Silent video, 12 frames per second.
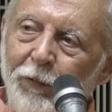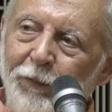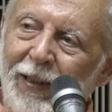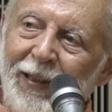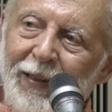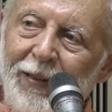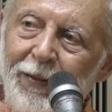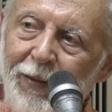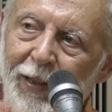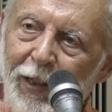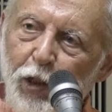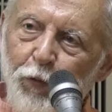We are getting
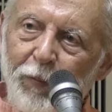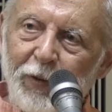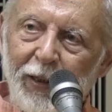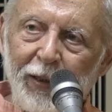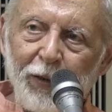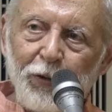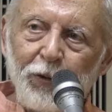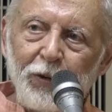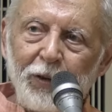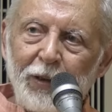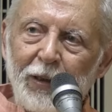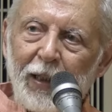released from the ego,
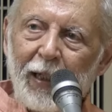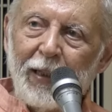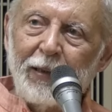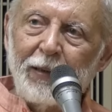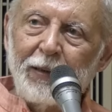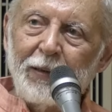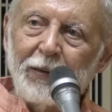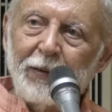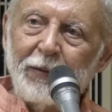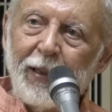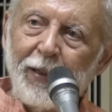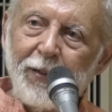and
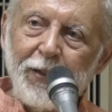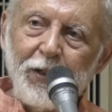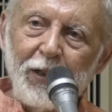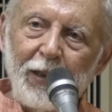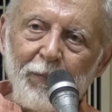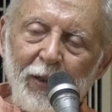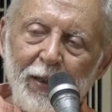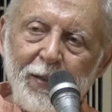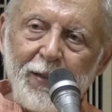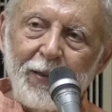that essentially means